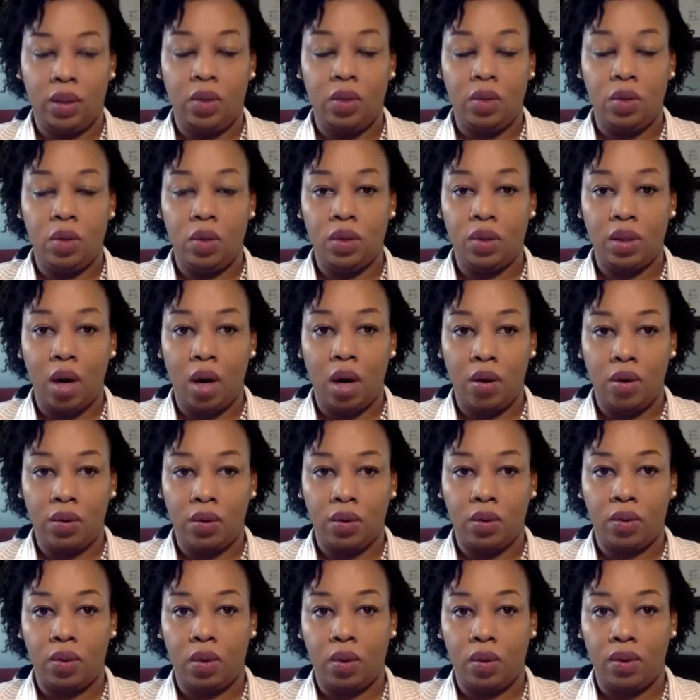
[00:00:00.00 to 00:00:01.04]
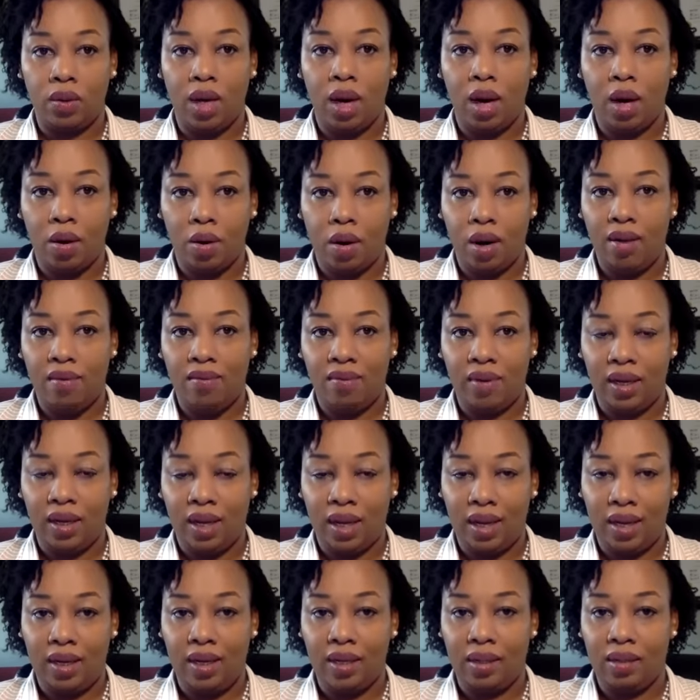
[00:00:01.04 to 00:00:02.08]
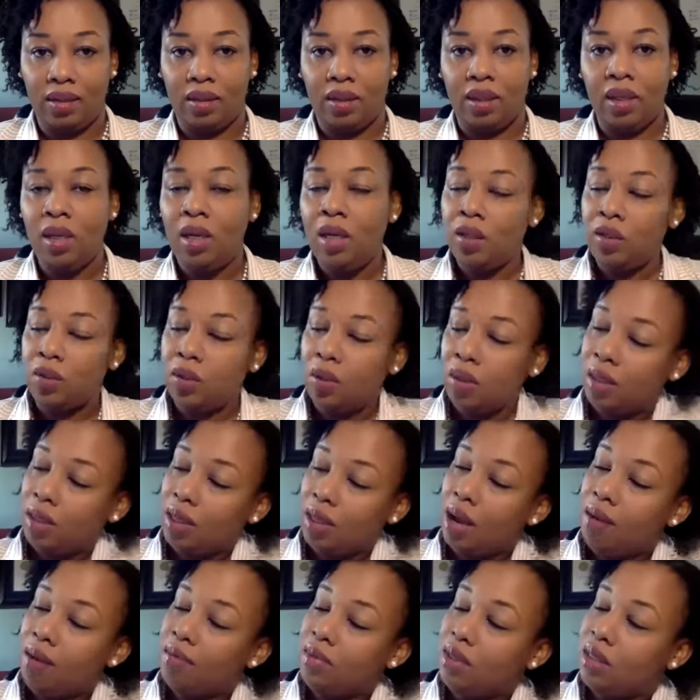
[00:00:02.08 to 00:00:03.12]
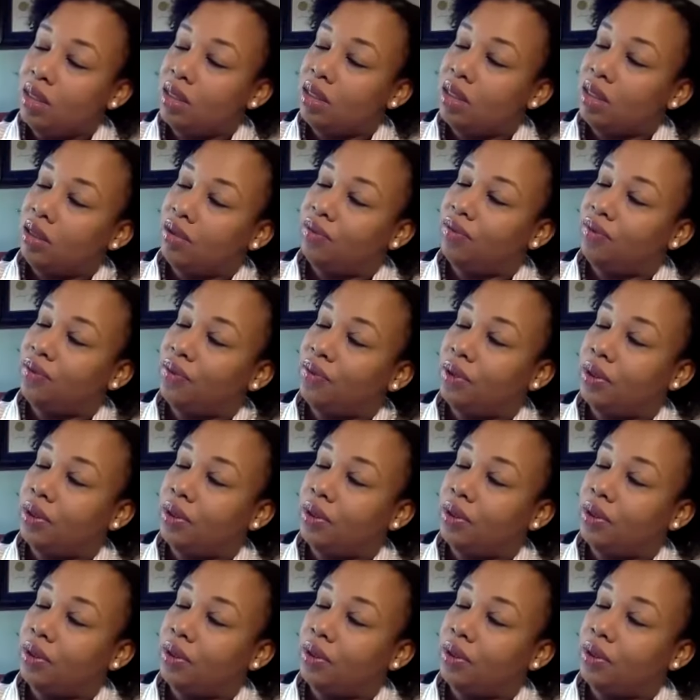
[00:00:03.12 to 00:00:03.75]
Those are also called arriving aliens. So that means if